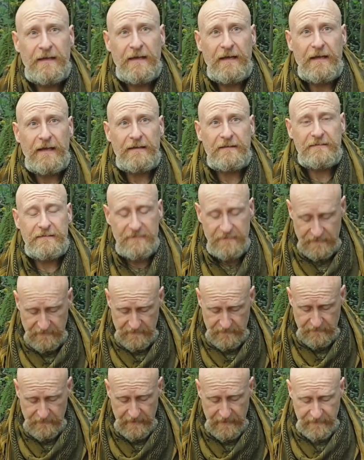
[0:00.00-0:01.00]
is,
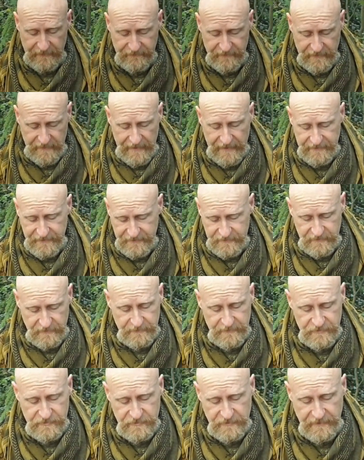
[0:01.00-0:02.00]
when you have your lanyard
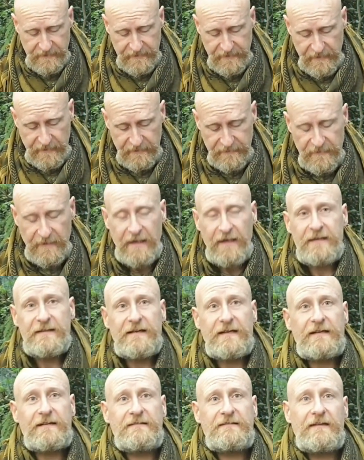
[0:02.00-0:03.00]
coming through your knife,
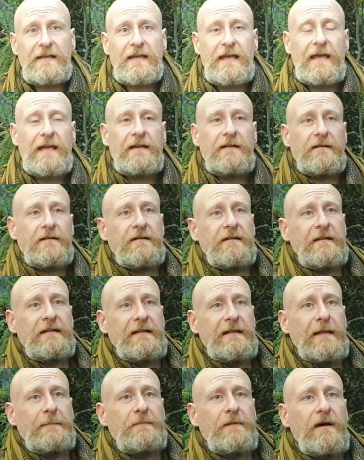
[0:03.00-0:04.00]
that it's either
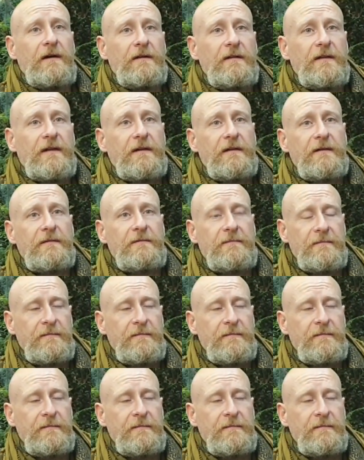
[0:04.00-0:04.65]
clipped onto your